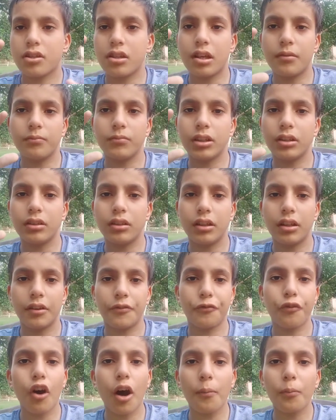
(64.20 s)
some
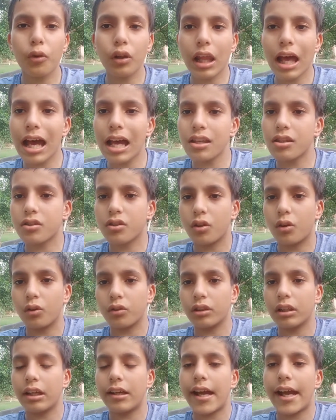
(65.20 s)
formulas
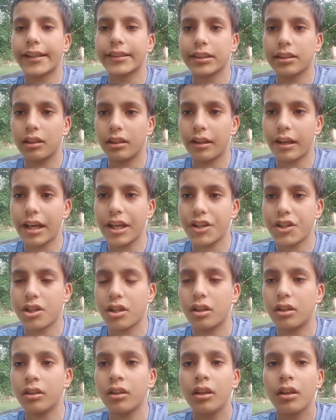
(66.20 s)
on the
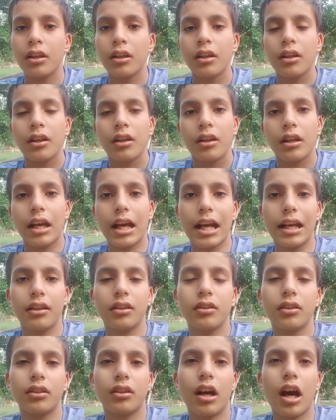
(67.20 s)
acceleration
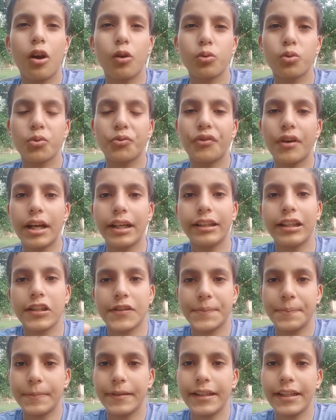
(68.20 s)
and how to find the
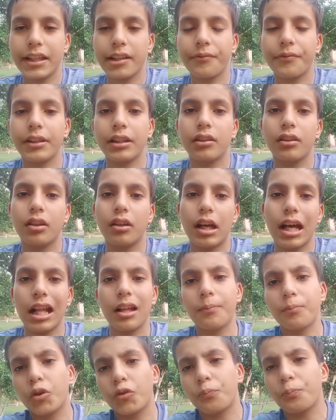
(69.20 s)
speed with the
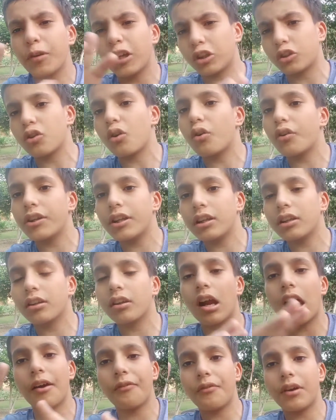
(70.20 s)
help of pictorial
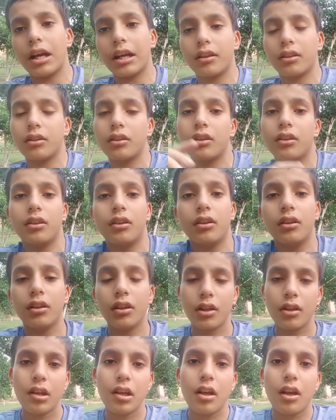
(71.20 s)
graph and
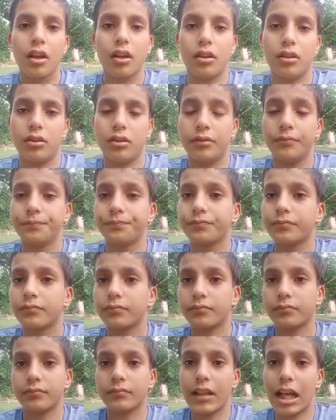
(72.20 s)

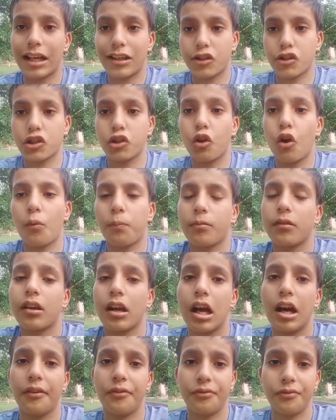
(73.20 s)
that slope
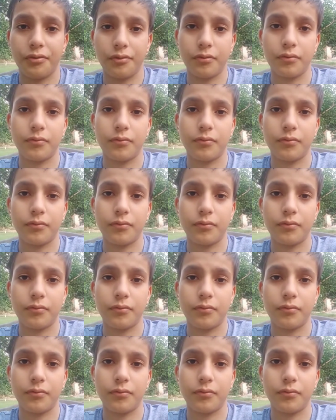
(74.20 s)
graph.